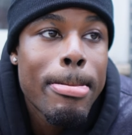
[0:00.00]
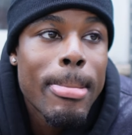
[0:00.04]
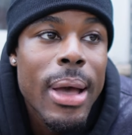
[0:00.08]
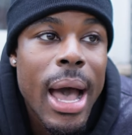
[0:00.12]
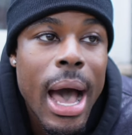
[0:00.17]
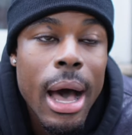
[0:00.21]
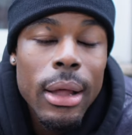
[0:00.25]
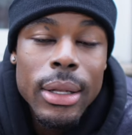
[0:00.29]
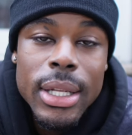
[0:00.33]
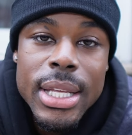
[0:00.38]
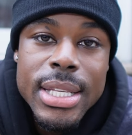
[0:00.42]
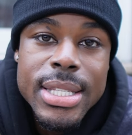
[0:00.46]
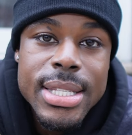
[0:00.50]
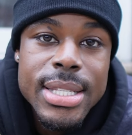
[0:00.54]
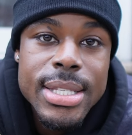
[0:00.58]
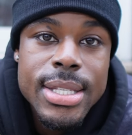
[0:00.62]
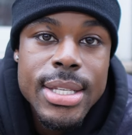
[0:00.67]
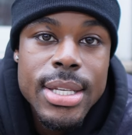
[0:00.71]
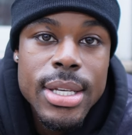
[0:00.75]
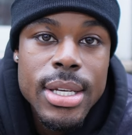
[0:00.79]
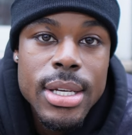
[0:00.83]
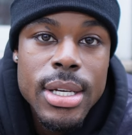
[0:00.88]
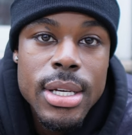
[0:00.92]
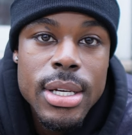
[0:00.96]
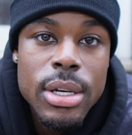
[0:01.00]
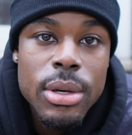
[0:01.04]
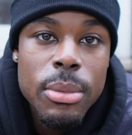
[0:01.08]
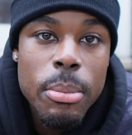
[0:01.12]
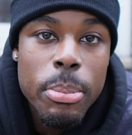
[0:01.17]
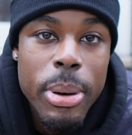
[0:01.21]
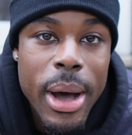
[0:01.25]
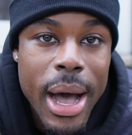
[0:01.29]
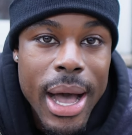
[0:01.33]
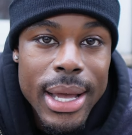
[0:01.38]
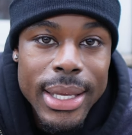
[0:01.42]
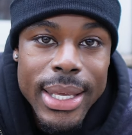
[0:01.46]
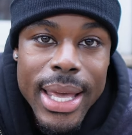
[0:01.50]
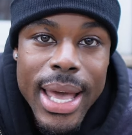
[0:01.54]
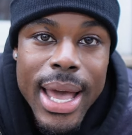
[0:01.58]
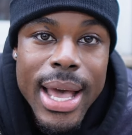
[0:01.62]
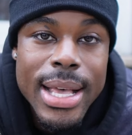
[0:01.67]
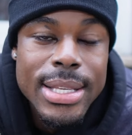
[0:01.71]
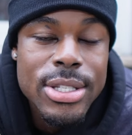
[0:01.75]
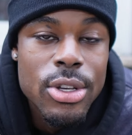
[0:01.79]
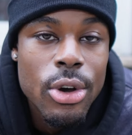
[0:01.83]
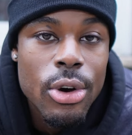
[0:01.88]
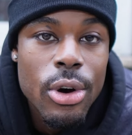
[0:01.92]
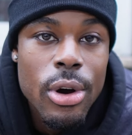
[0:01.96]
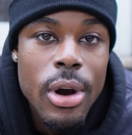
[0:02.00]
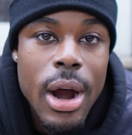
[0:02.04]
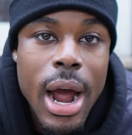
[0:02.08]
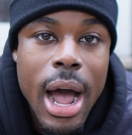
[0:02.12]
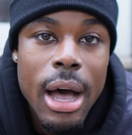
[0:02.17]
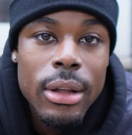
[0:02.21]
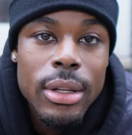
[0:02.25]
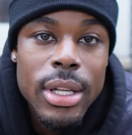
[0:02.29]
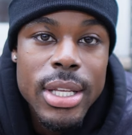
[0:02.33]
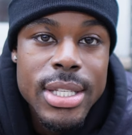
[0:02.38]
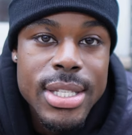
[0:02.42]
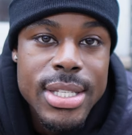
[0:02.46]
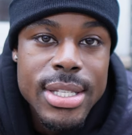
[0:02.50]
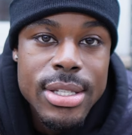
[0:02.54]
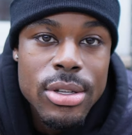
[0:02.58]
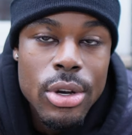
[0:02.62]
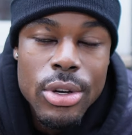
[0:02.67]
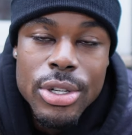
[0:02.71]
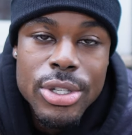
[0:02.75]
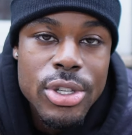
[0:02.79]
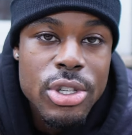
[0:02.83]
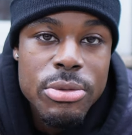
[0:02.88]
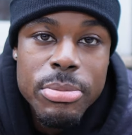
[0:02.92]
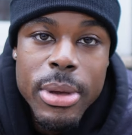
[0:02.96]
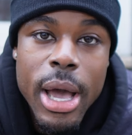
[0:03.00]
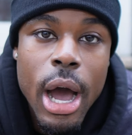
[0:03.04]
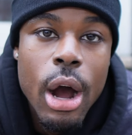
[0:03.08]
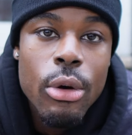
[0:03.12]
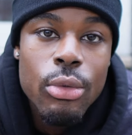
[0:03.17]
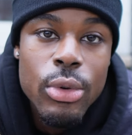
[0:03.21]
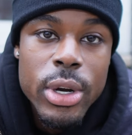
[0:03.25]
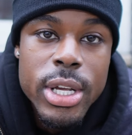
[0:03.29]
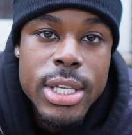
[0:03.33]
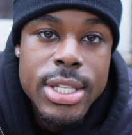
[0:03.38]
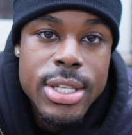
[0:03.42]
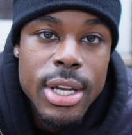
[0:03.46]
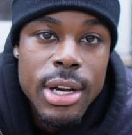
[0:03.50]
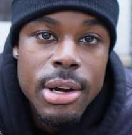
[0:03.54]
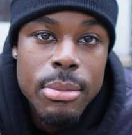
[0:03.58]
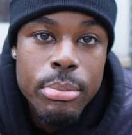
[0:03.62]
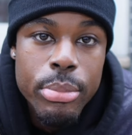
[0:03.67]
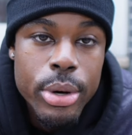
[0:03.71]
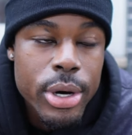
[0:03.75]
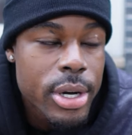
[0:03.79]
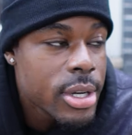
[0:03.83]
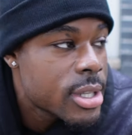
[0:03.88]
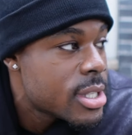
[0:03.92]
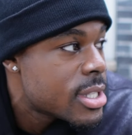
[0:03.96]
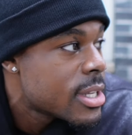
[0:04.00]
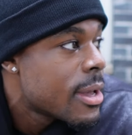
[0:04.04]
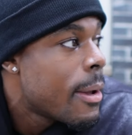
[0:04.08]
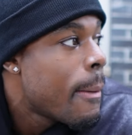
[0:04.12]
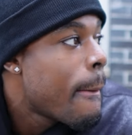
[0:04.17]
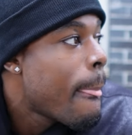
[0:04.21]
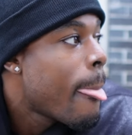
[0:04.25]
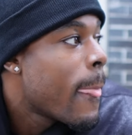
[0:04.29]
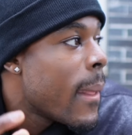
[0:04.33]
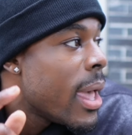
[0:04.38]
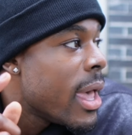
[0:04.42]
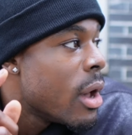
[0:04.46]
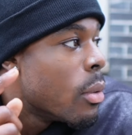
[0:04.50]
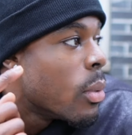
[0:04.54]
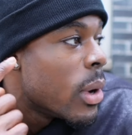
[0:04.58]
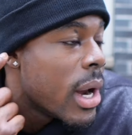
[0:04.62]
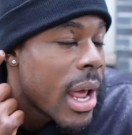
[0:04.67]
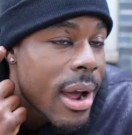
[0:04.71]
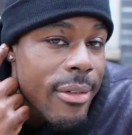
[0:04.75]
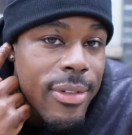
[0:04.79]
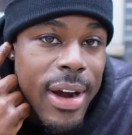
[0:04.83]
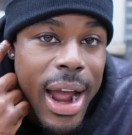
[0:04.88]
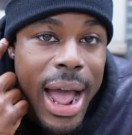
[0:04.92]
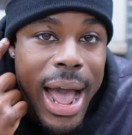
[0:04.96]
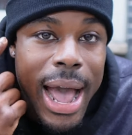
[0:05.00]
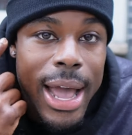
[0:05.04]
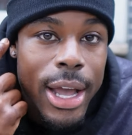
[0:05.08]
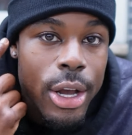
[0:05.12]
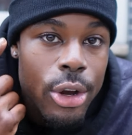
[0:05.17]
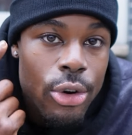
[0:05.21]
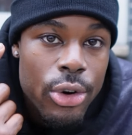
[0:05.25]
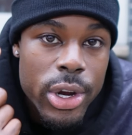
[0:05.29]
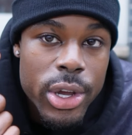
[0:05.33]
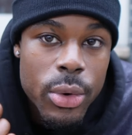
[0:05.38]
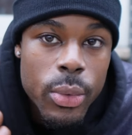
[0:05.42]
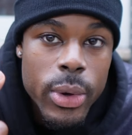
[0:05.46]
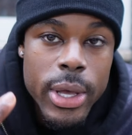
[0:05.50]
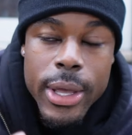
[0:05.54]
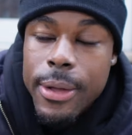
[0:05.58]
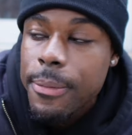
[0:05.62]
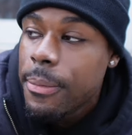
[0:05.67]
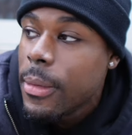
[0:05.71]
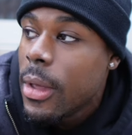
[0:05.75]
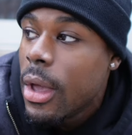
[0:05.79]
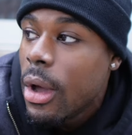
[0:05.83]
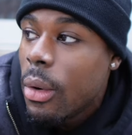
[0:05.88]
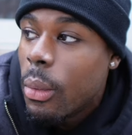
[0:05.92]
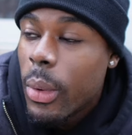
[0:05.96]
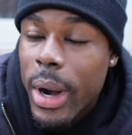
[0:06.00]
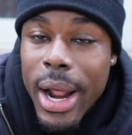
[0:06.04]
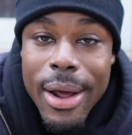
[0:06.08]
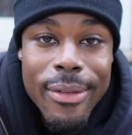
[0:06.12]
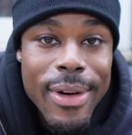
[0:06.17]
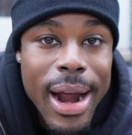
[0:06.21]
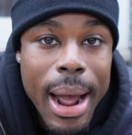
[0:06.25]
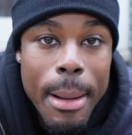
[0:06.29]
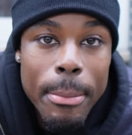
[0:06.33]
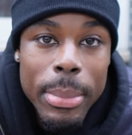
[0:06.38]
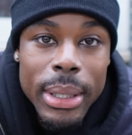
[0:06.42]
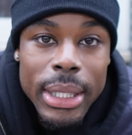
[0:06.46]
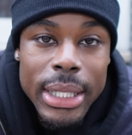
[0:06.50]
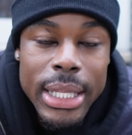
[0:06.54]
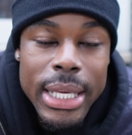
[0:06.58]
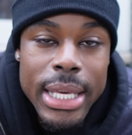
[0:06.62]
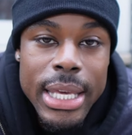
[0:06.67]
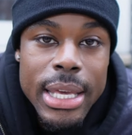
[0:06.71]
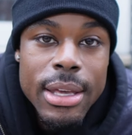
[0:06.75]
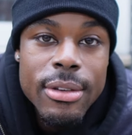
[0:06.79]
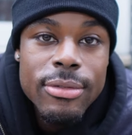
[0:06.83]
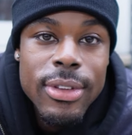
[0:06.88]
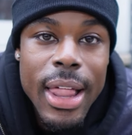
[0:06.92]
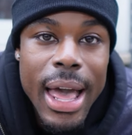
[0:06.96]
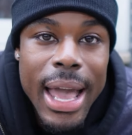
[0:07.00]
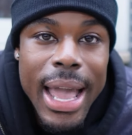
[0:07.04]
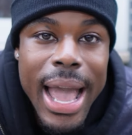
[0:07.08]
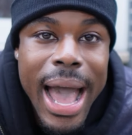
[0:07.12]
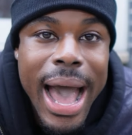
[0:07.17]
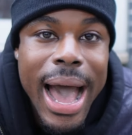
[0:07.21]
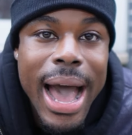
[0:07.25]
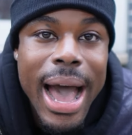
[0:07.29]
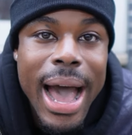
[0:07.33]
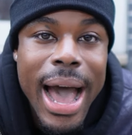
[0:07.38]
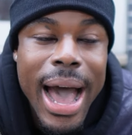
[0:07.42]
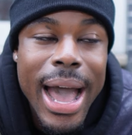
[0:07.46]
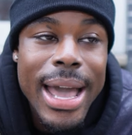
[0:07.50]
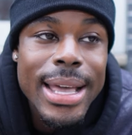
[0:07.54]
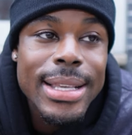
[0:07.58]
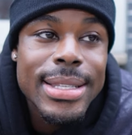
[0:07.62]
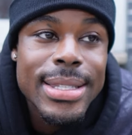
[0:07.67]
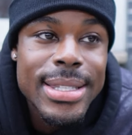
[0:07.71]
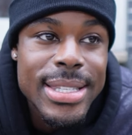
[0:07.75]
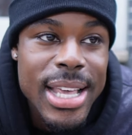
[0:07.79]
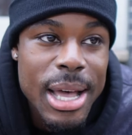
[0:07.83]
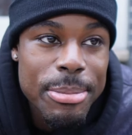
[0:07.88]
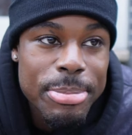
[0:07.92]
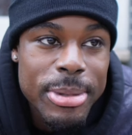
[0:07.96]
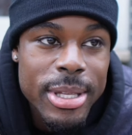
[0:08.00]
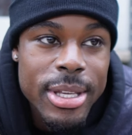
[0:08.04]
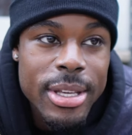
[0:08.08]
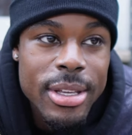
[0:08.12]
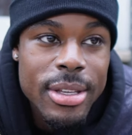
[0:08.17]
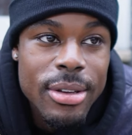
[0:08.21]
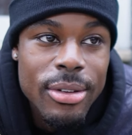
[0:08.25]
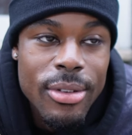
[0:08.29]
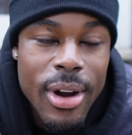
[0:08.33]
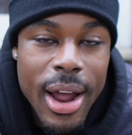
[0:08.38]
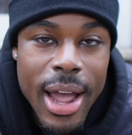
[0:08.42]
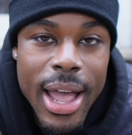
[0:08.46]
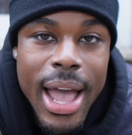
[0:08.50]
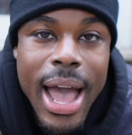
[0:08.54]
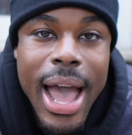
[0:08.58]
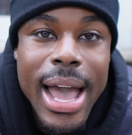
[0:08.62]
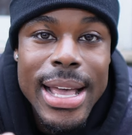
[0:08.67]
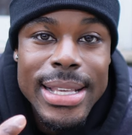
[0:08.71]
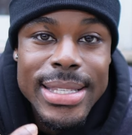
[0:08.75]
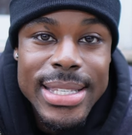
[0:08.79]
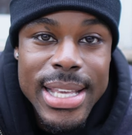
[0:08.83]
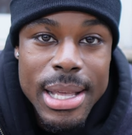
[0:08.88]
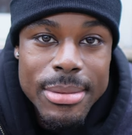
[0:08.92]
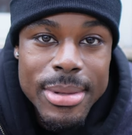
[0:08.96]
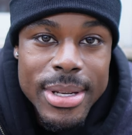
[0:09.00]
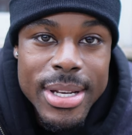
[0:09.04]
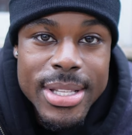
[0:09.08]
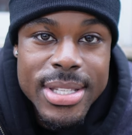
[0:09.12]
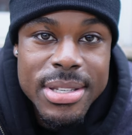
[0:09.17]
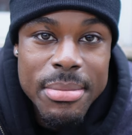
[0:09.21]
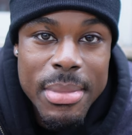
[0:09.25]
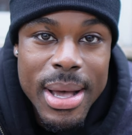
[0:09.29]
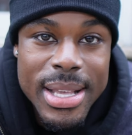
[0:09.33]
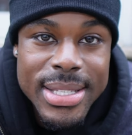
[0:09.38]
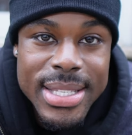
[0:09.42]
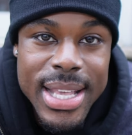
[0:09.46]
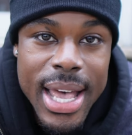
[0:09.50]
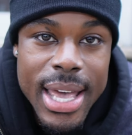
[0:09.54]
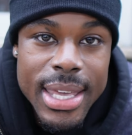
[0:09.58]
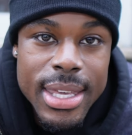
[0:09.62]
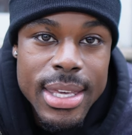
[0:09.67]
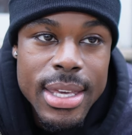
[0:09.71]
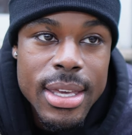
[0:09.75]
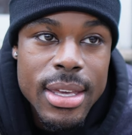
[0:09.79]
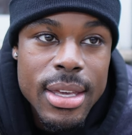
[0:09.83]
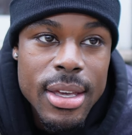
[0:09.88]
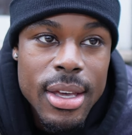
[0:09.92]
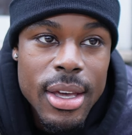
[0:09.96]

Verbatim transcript: I'll listen to podcasts or I'll listen, or excuse me, I'll read certain books and whatever I agree with, whatever I believe, like I accept it, right? I accepted it to my psyche.